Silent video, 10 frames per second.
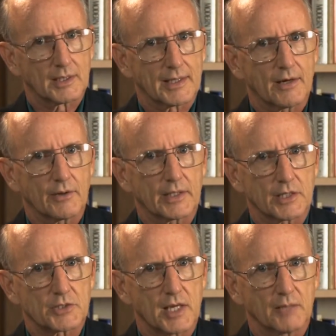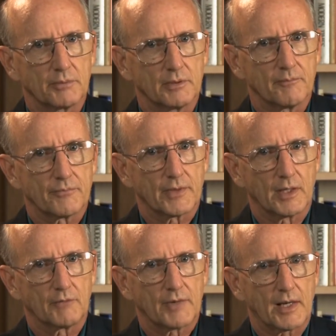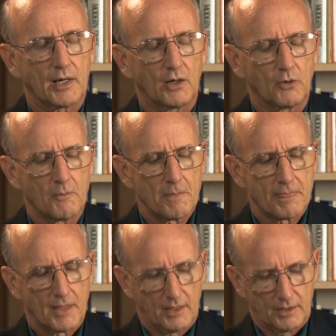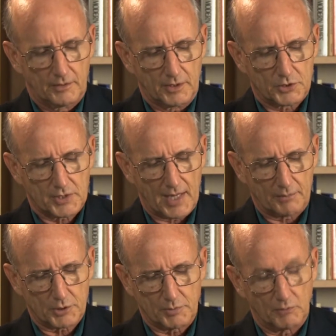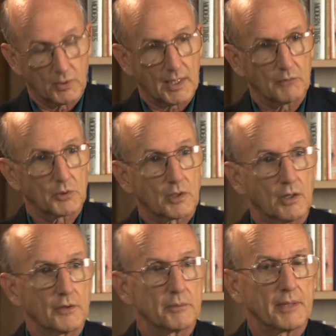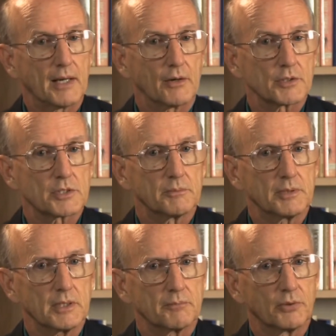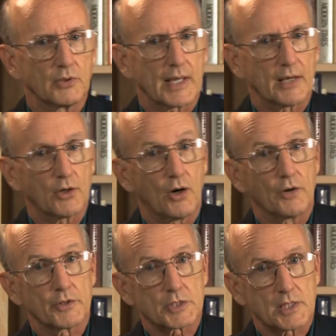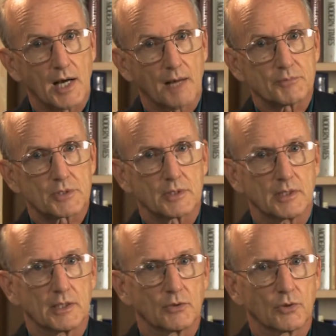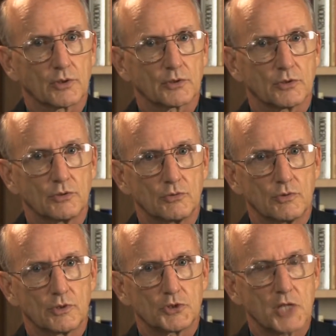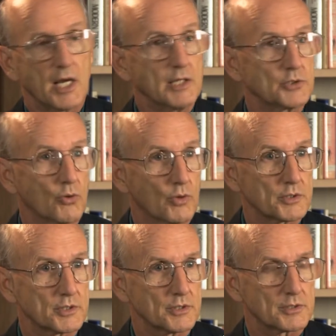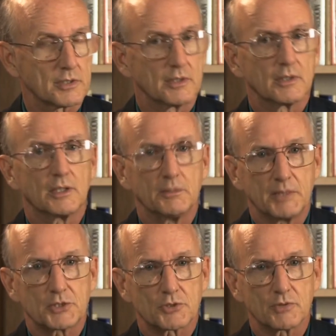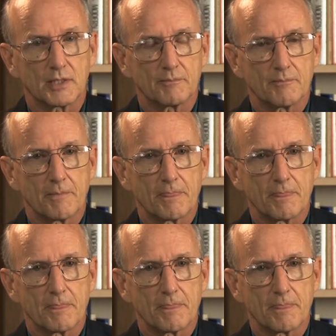glaring example of how the establishment, what I will call the powers that be, pulled out all the stops in order to change horses in midstream.